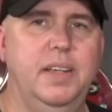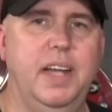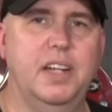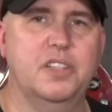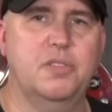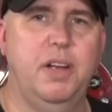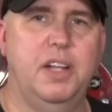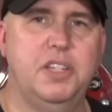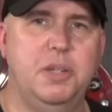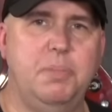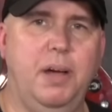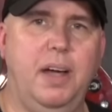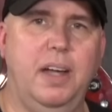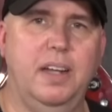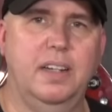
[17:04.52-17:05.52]
have got a scratchy
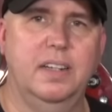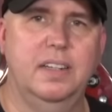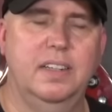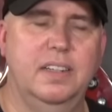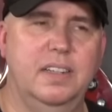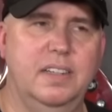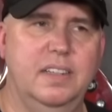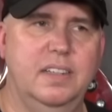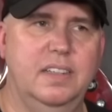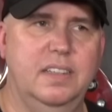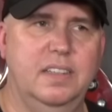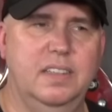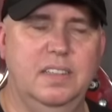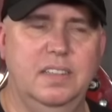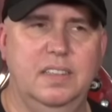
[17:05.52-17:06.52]
pot.
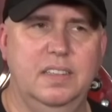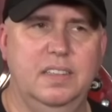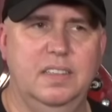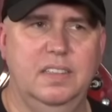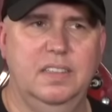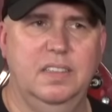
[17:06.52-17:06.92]
Yeah,